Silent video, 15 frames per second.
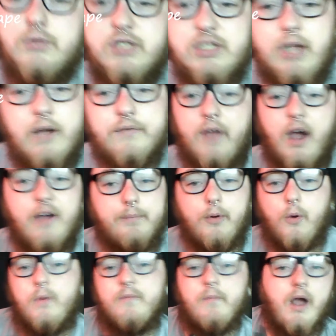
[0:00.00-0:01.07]
this is all stuff that
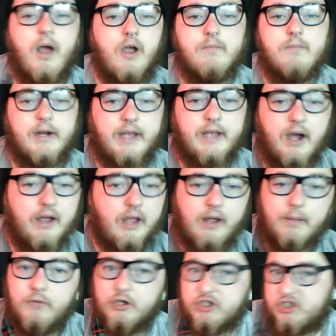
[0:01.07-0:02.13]
I bought with my own money.
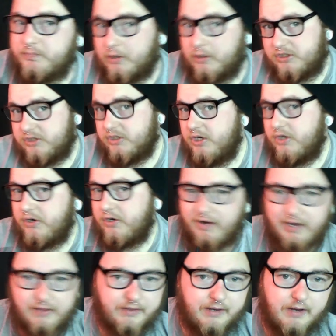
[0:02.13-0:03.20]
I'm not
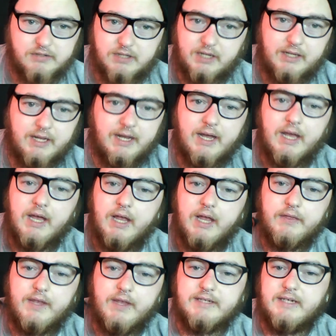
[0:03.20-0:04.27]
sponsored or anything else like
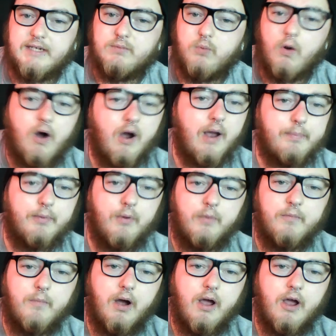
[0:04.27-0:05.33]
that. This is what I
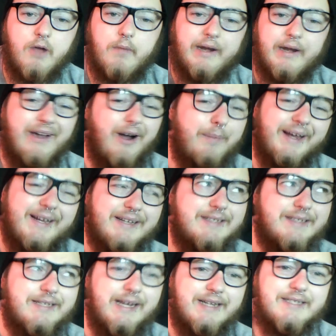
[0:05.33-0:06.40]
bought with my own money. I
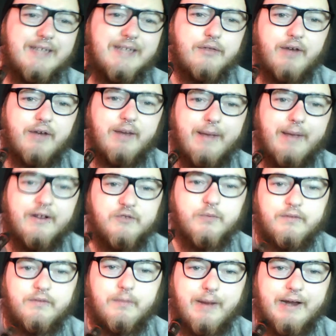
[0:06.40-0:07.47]
paid
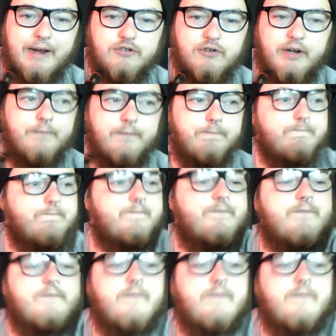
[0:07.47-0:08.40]
£63 with the battery.